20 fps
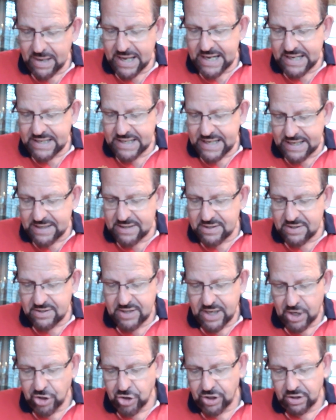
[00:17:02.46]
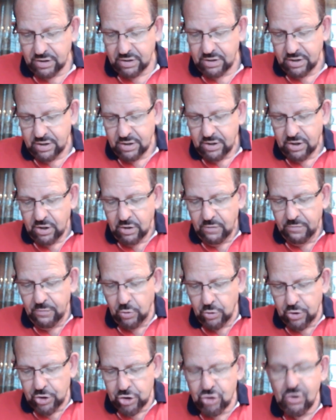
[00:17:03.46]
made intercession
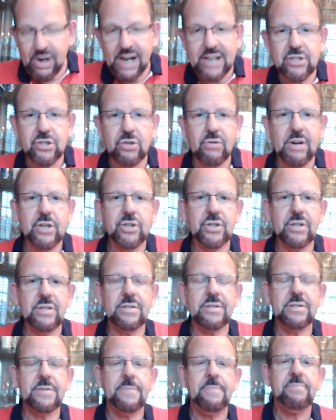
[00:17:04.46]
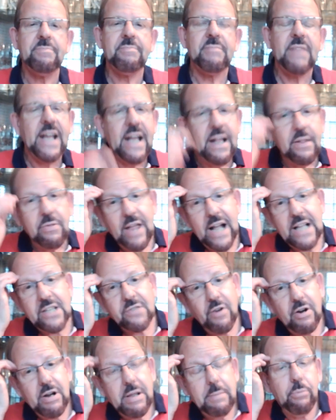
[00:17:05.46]
for the transgressors. That's
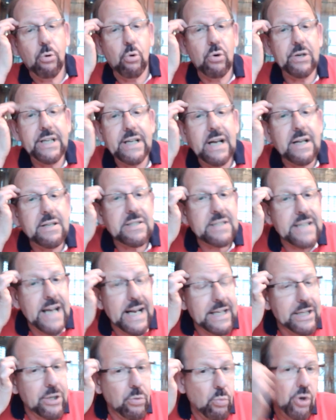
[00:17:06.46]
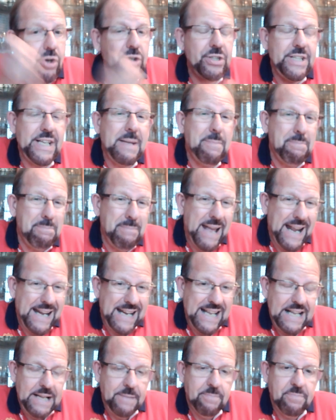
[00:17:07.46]
very important in understanding the word here,
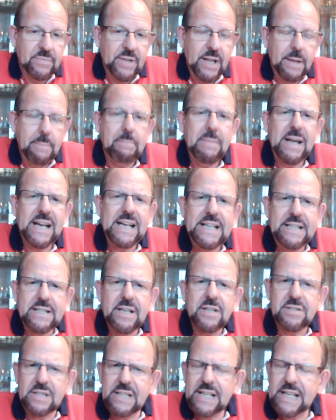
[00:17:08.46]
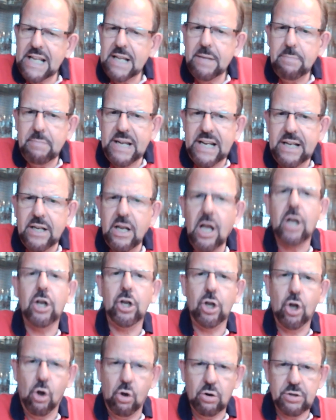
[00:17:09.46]
many. Many doesn't here mean a
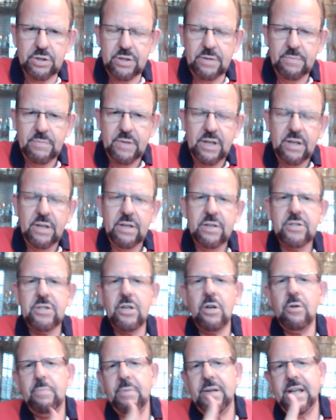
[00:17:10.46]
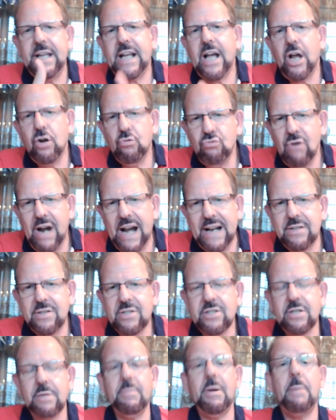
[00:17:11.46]
lot. So being a
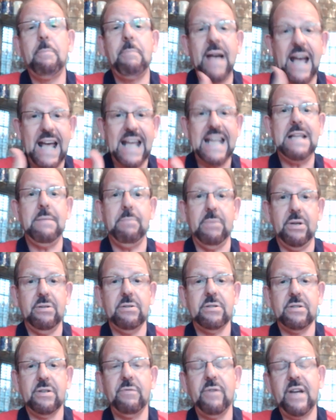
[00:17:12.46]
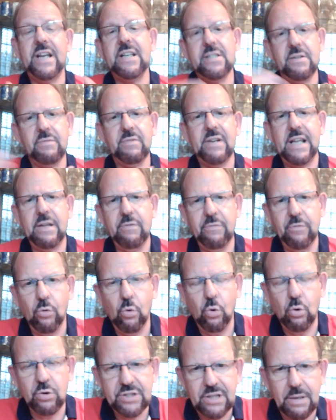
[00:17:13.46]
ransom, a payment, effectively,
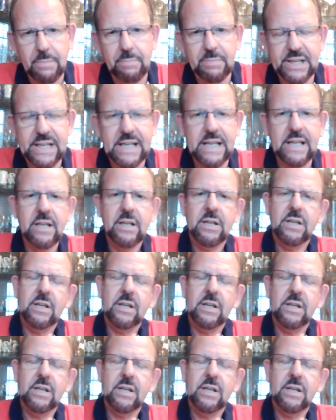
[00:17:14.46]
for somebody